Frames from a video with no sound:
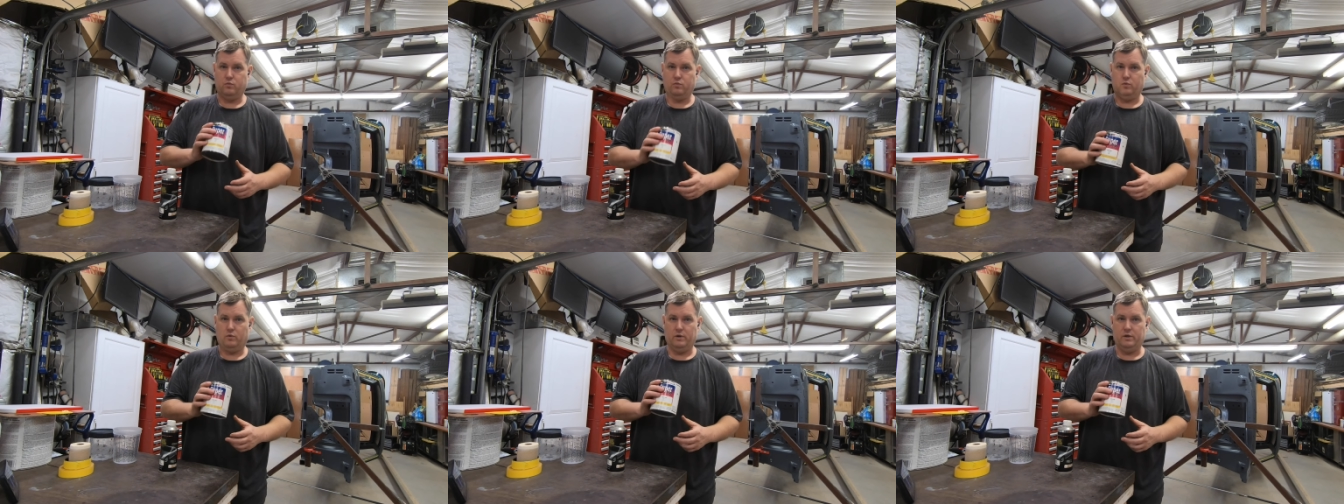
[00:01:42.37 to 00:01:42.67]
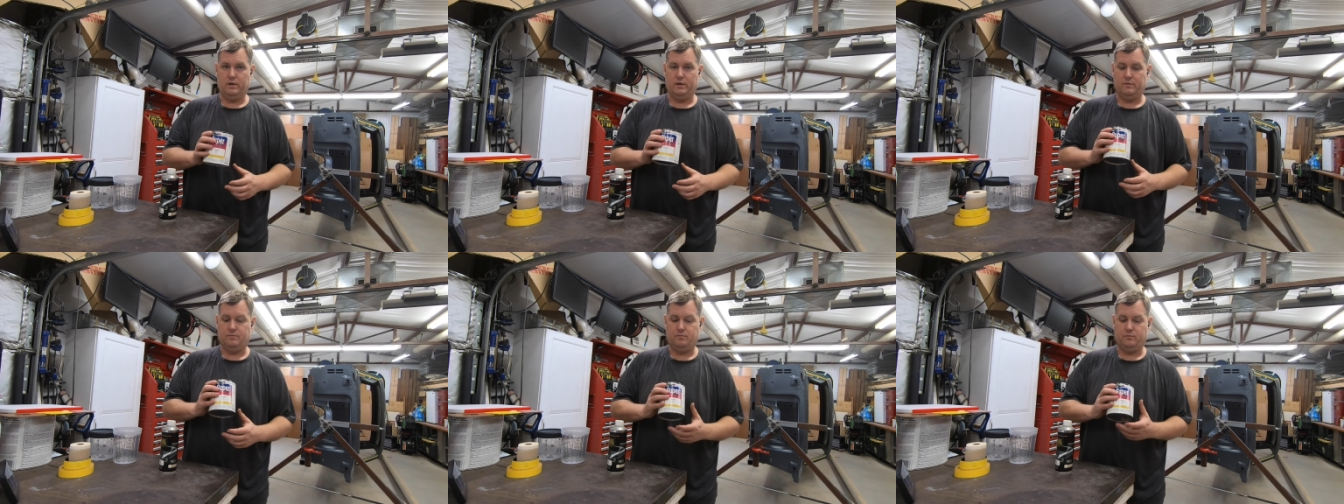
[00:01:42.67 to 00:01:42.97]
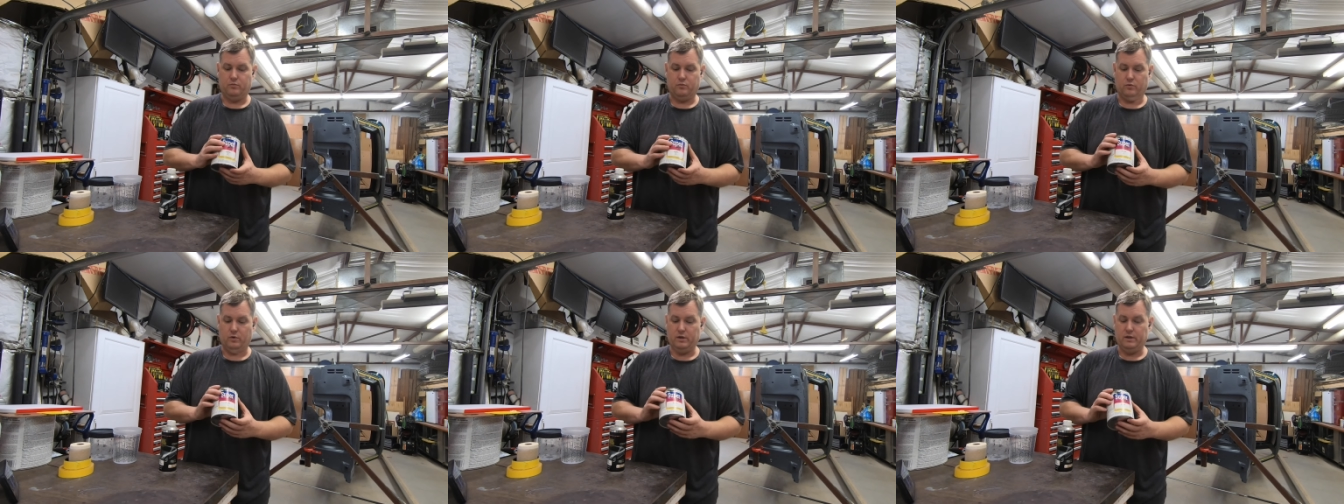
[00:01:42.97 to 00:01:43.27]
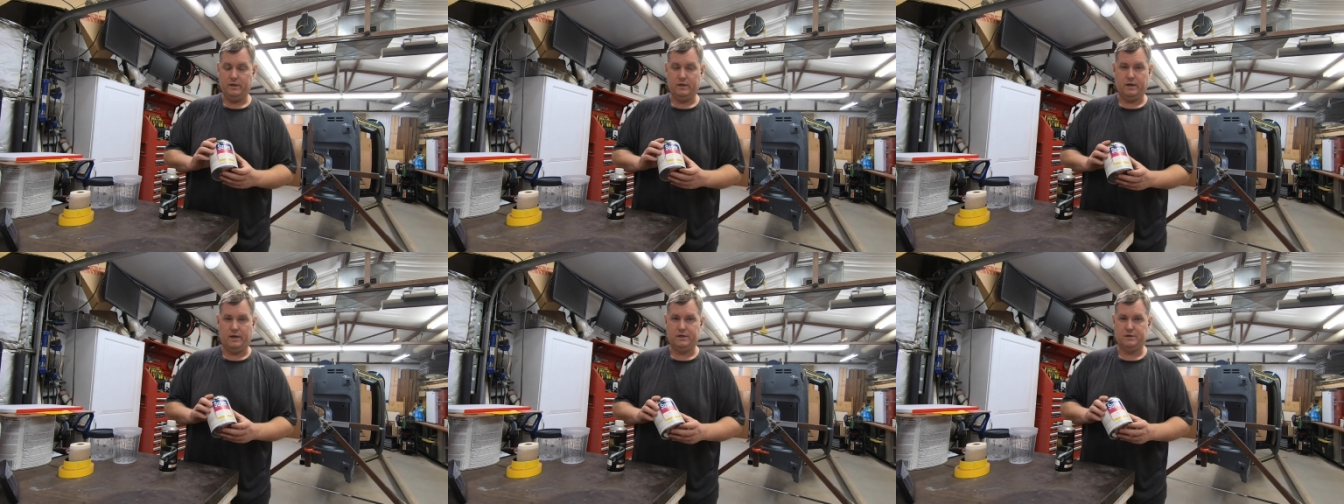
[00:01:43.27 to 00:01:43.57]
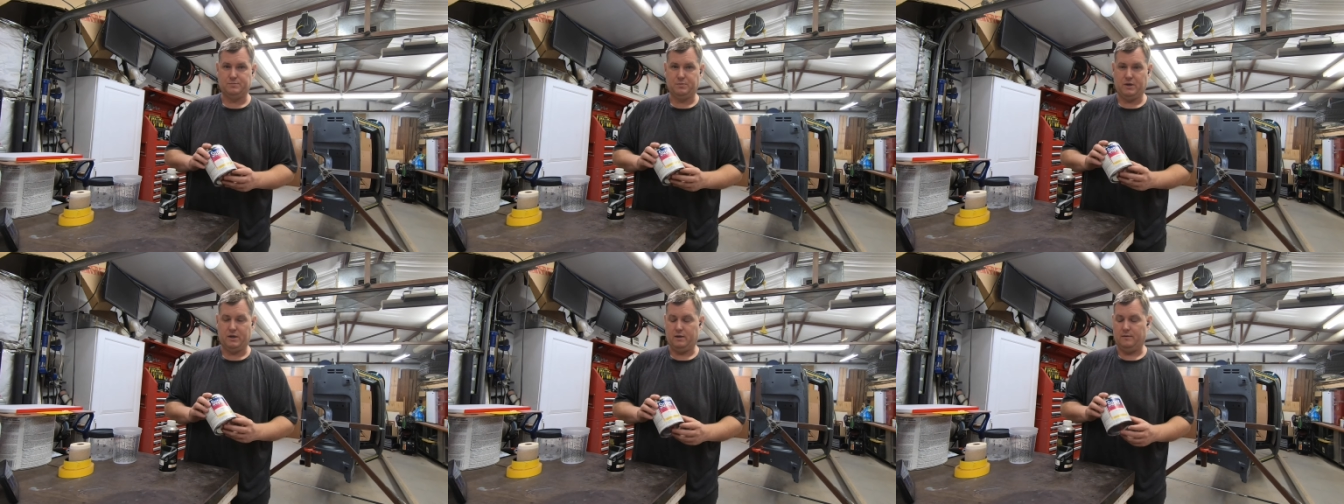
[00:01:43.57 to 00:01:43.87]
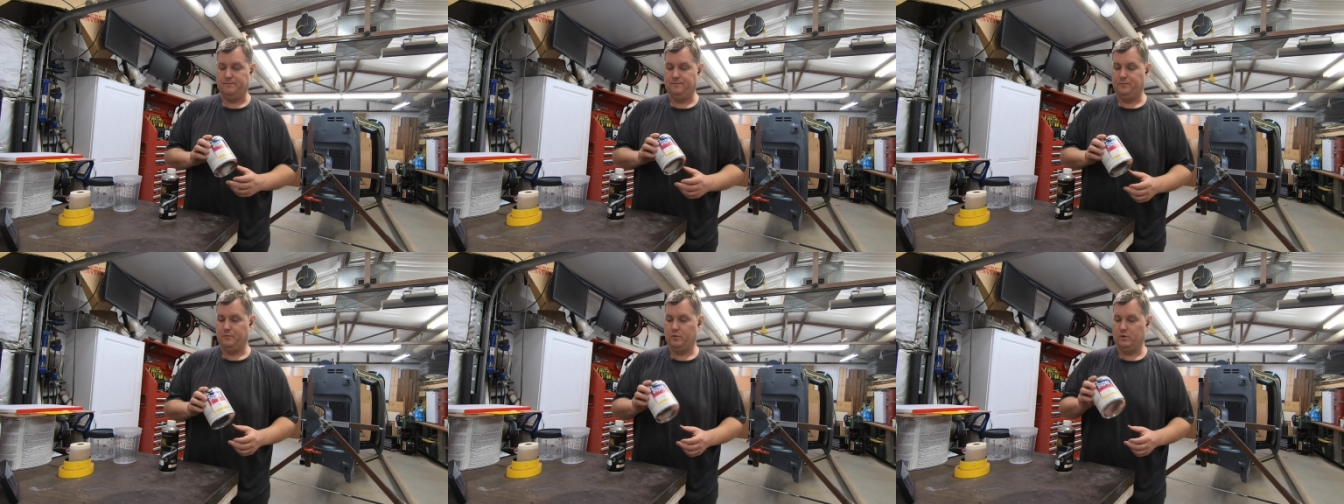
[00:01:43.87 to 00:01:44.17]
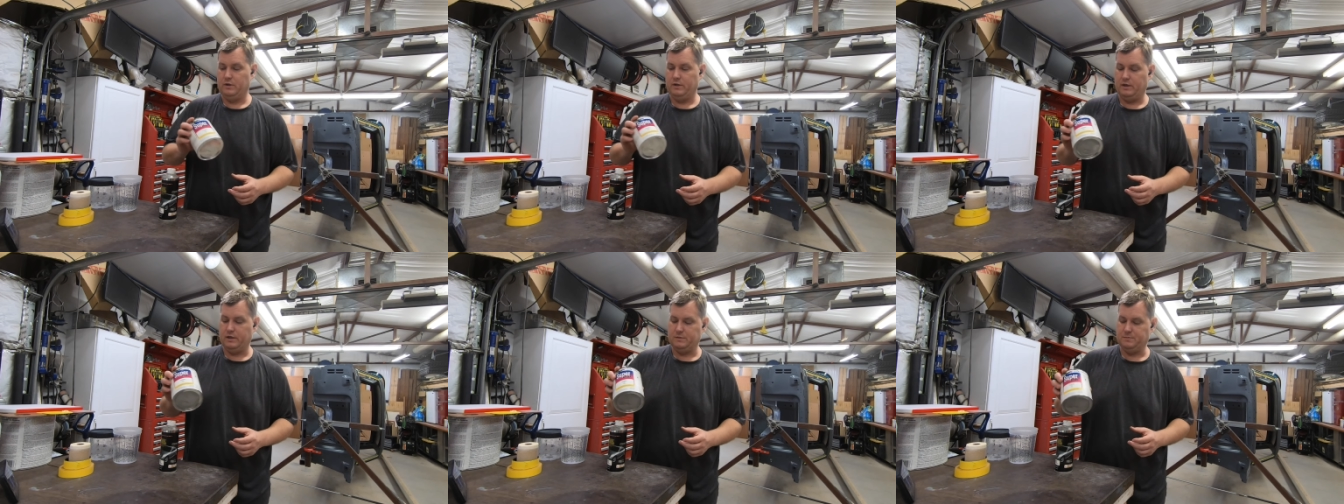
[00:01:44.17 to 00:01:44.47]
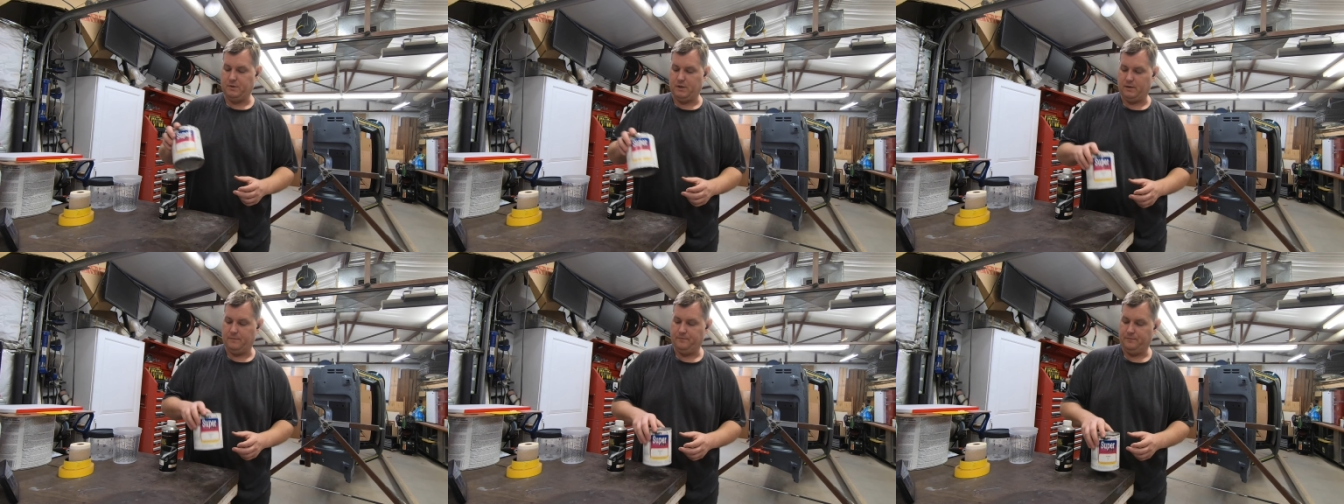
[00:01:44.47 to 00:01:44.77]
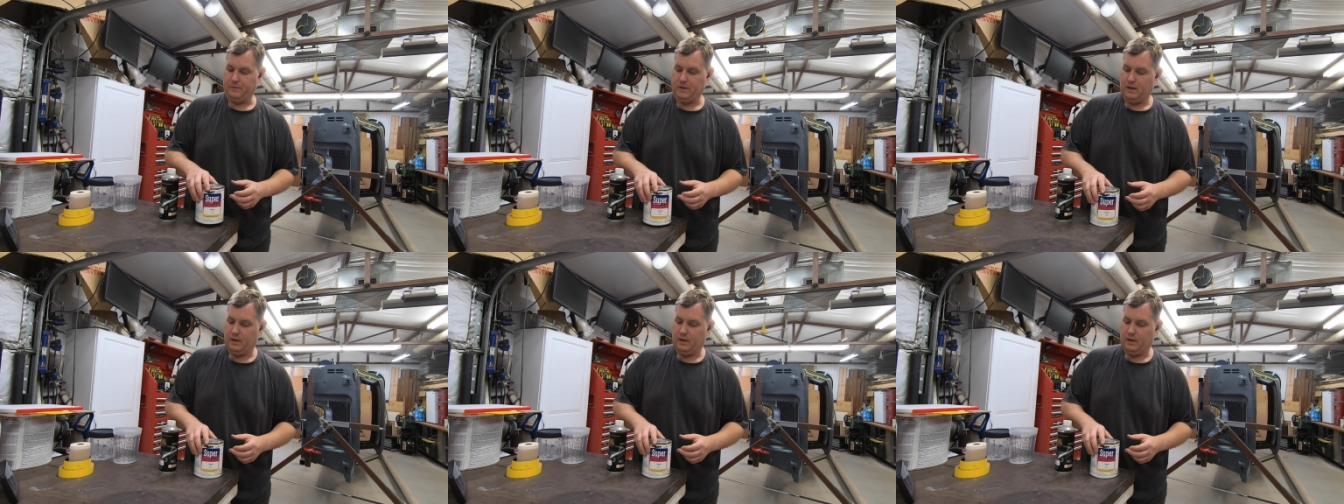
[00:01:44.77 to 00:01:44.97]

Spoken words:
Really, really nice paint. Really nice paint.